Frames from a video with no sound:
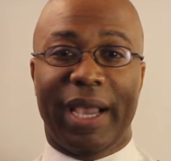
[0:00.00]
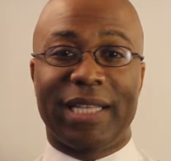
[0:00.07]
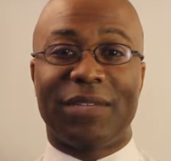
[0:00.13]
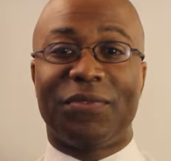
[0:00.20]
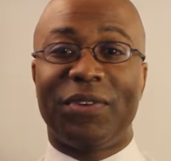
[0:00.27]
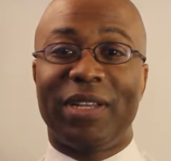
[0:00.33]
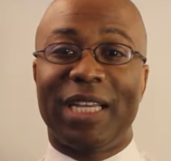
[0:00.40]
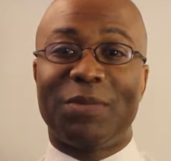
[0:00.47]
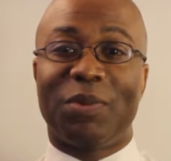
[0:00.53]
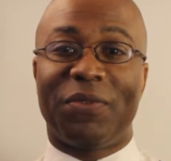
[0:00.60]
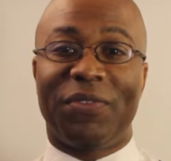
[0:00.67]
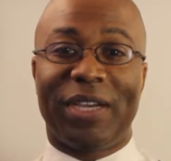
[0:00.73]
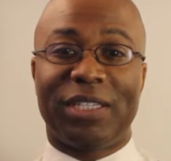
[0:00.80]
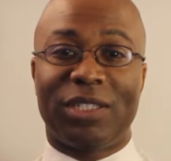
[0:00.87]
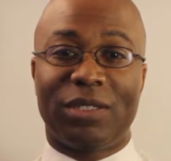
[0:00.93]
As a freelance
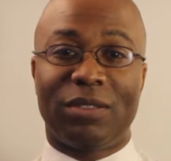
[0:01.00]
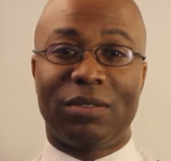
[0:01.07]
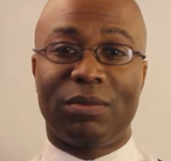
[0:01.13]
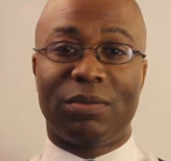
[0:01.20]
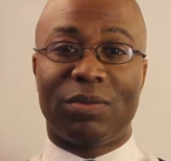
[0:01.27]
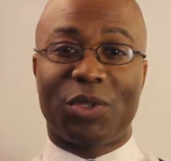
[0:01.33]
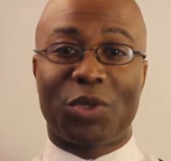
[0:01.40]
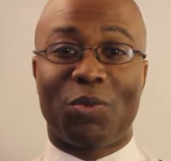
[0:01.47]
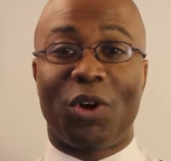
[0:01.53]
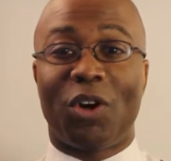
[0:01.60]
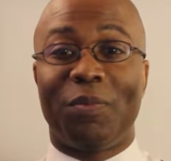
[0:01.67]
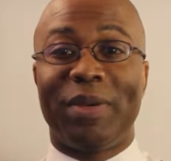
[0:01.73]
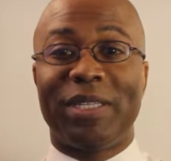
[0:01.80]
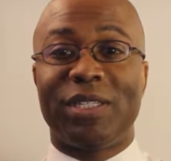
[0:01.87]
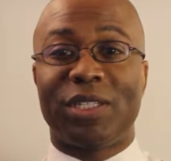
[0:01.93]
professional or small
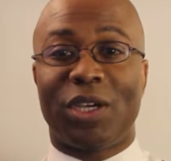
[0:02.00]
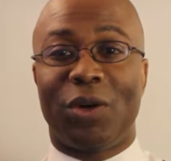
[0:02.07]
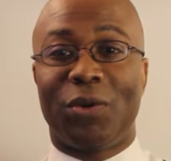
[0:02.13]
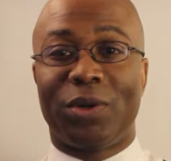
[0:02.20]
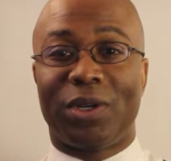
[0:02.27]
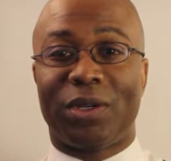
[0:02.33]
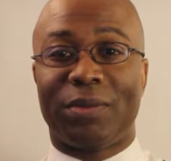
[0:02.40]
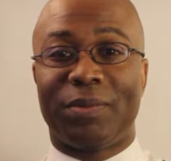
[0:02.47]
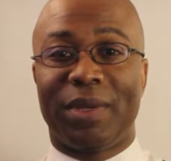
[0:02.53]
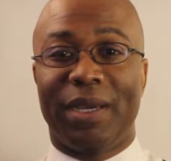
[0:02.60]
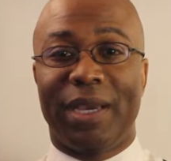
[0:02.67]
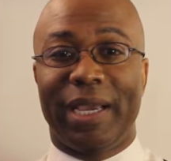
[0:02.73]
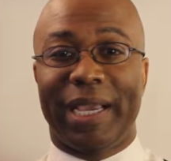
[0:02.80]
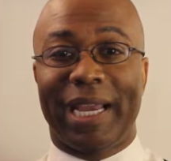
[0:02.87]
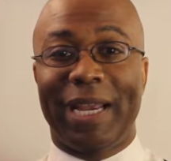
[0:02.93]
business owner,
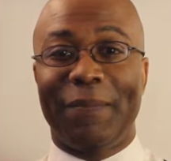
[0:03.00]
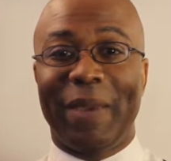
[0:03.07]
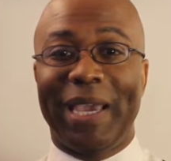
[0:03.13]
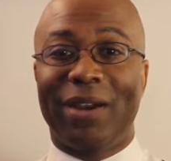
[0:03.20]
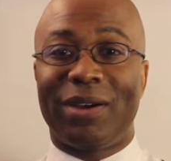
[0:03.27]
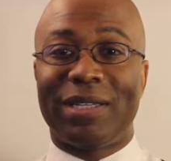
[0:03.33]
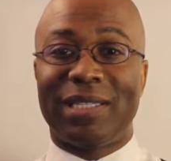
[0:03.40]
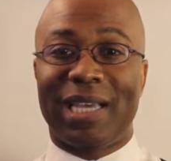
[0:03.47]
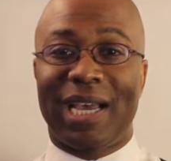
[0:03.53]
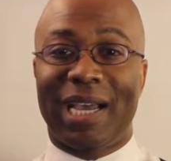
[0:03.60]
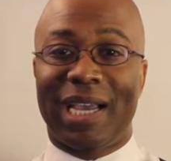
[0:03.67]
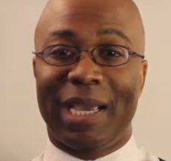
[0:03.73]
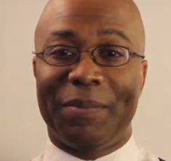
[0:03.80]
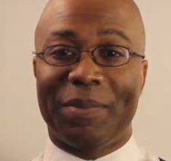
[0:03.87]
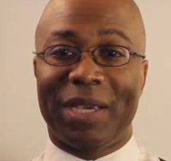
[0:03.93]
getting paid on
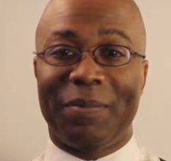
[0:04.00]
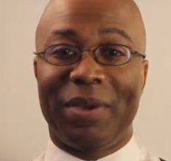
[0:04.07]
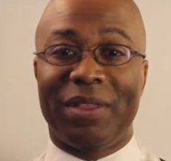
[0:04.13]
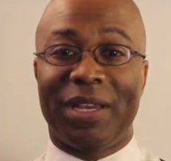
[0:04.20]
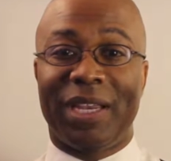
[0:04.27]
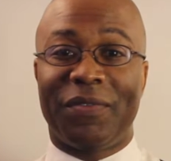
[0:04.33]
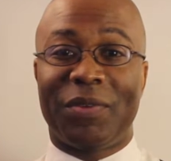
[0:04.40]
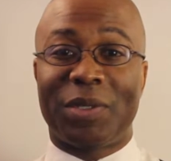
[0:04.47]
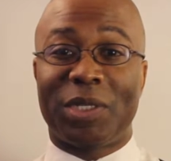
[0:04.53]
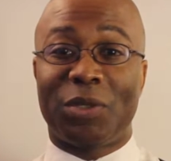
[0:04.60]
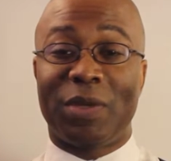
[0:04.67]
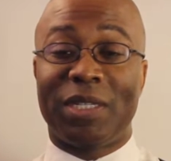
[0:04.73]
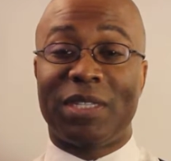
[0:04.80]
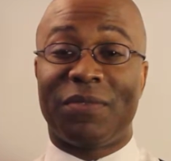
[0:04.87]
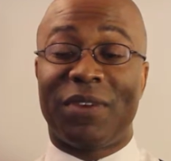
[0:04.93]
time can be the difference
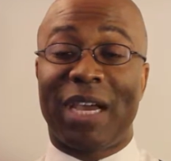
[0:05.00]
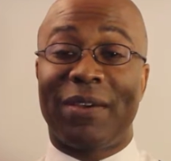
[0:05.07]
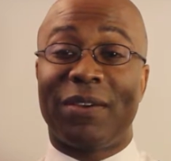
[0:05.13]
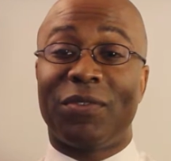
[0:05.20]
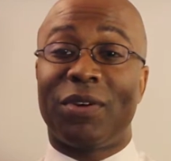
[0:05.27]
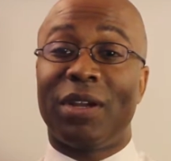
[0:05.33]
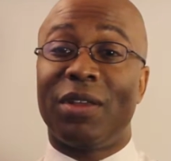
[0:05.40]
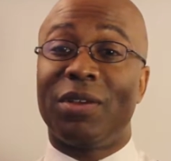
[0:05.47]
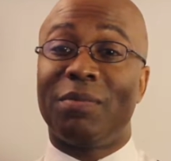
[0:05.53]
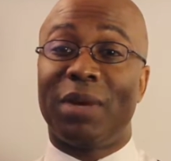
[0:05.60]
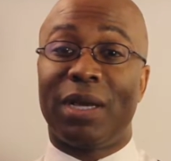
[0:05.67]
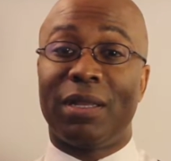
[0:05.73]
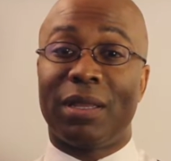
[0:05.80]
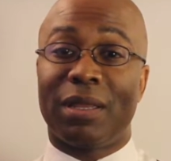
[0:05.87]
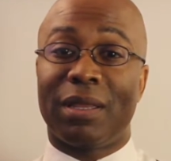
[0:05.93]
between surviving for another
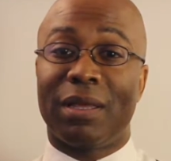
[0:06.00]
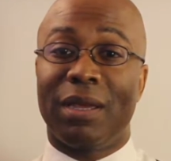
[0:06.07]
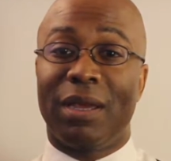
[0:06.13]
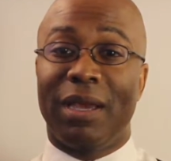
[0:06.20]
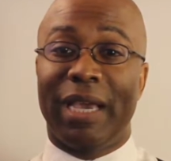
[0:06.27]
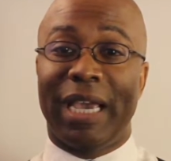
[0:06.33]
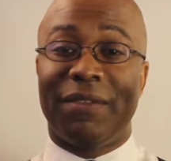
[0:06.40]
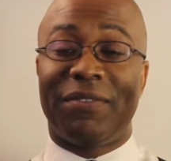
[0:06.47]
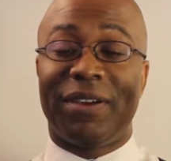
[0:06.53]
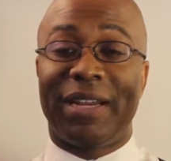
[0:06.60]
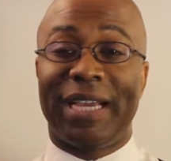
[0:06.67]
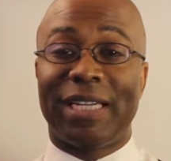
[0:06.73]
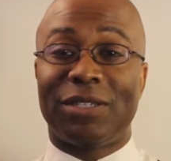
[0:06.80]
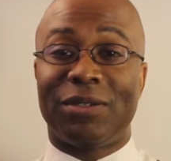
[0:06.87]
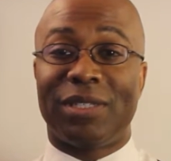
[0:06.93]
month and
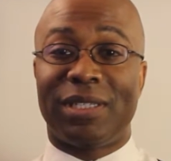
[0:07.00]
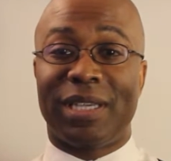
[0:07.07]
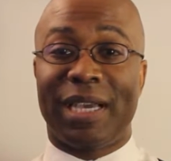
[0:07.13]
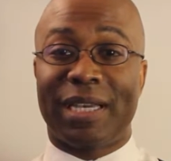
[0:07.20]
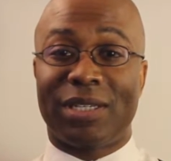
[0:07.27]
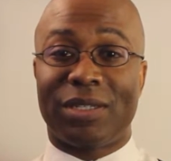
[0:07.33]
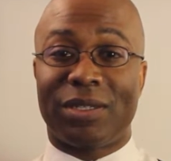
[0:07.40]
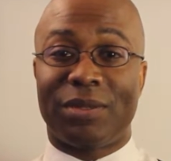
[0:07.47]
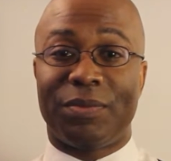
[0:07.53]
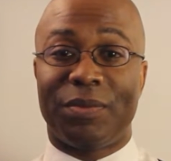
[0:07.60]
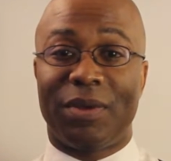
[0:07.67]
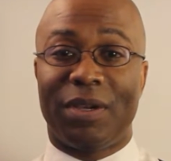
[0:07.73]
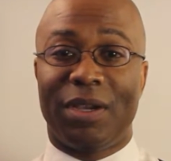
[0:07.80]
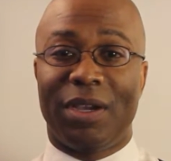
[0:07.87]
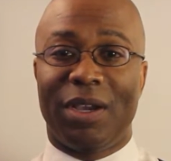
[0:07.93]
financial disaster.
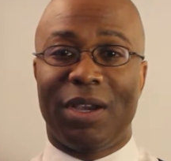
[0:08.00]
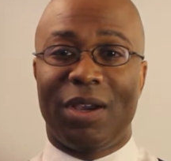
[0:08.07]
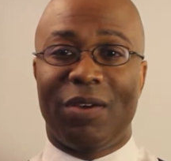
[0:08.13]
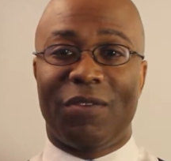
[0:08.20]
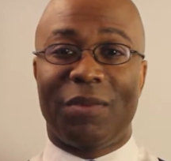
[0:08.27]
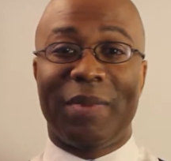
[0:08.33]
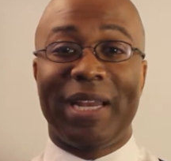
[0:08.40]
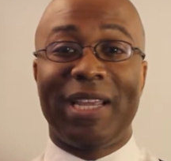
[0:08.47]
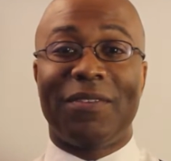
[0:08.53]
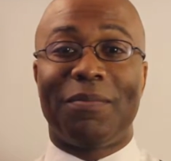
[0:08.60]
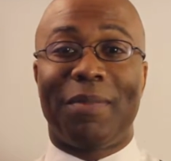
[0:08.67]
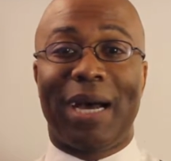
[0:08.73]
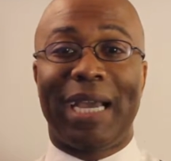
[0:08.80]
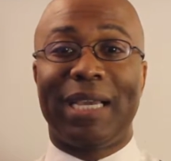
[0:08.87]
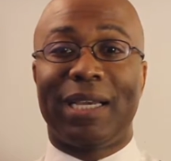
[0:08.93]
For many of
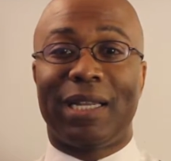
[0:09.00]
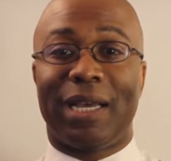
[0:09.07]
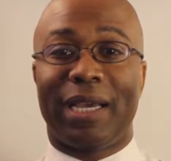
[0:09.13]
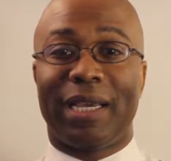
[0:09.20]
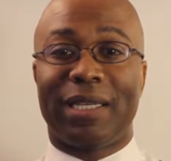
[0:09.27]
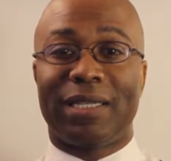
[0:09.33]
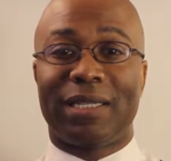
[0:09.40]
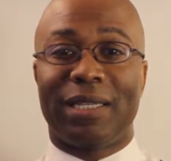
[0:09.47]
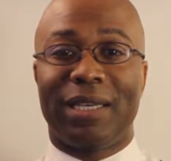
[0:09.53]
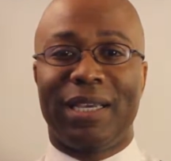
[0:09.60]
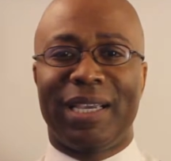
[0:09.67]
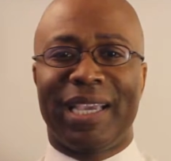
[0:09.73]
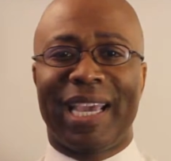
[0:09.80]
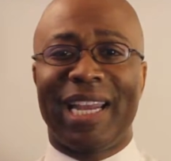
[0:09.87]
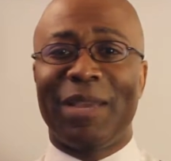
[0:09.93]
my clients,
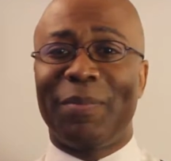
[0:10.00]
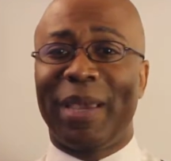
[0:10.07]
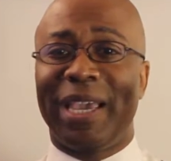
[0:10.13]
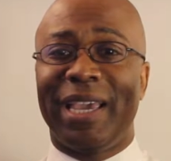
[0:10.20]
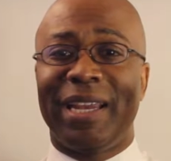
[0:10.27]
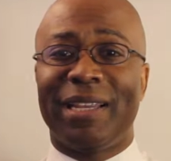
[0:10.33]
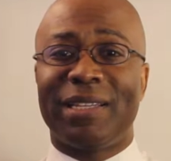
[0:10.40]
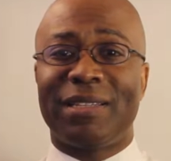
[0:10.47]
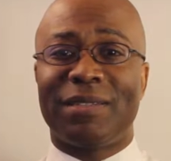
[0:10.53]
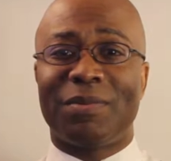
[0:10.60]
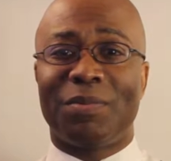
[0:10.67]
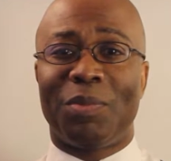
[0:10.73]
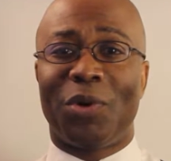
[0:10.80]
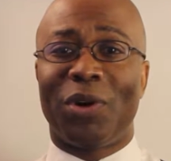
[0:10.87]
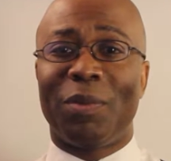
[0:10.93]
getting paid is
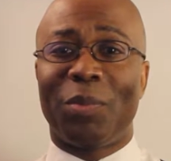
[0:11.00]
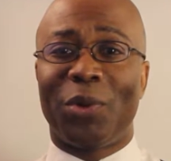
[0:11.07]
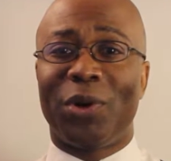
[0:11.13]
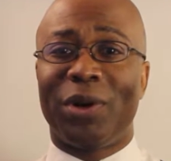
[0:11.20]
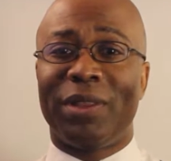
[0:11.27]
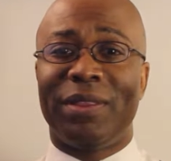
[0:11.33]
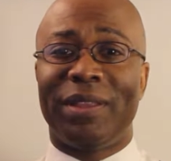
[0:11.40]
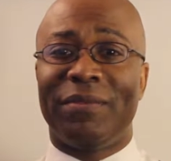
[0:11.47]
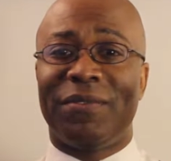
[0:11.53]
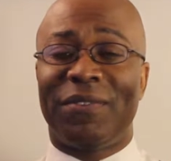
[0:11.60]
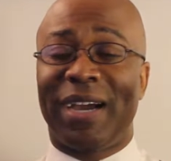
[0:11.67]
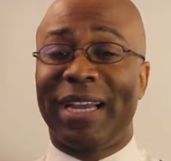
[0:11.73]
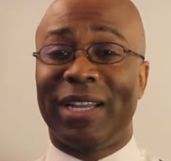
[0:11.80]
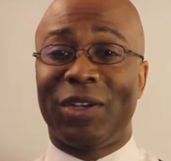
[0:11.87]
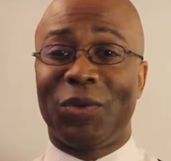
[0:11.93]
more important than
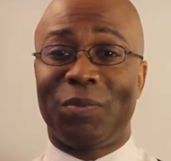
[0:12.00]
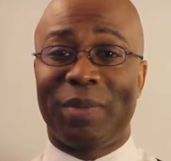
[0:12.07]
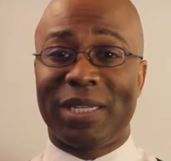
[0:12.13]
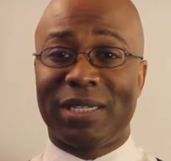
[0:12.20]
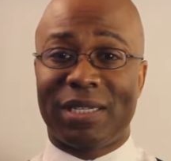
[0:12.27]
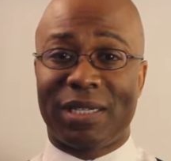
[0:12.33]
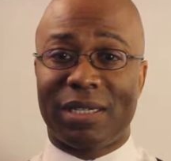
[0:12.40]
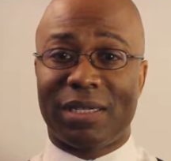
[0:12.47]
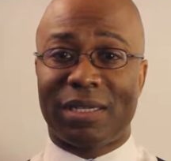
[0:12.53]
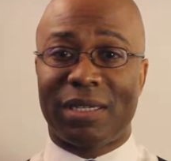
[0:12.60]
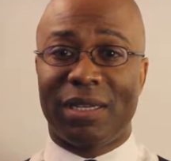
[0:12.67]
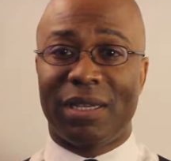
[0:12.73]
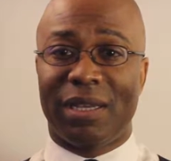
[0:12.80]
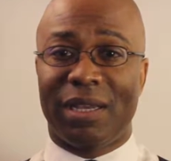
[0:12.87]
finding new business.